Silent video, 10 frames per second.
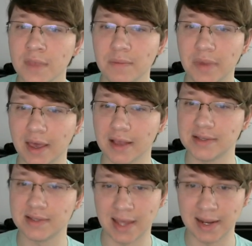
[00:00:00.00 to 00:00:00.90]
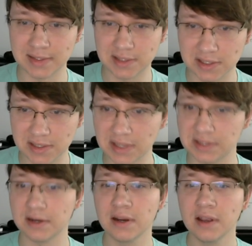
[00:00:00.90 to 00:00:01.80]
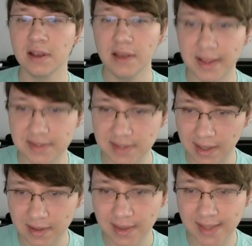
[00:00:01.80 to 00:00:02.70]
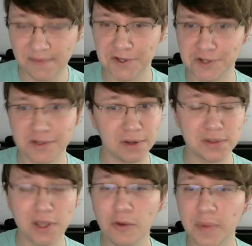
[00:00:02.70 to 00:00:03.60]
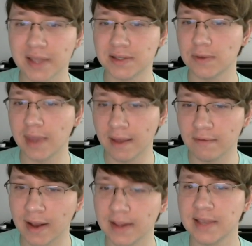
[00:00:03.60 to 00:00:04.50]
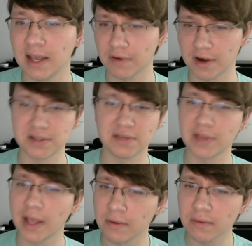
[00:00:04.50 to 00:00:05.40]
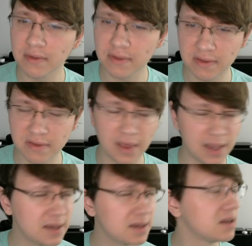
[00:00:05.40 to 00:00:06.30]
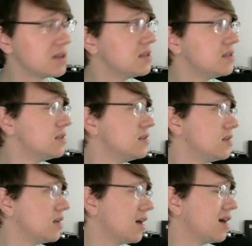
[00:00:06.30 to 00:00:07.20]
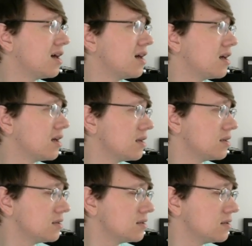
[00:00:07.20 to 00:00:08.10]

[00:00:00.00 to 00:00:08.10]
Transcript: because that is just easier. It's like less efficient to do so because you can't write it tail recursively, I don't think. Of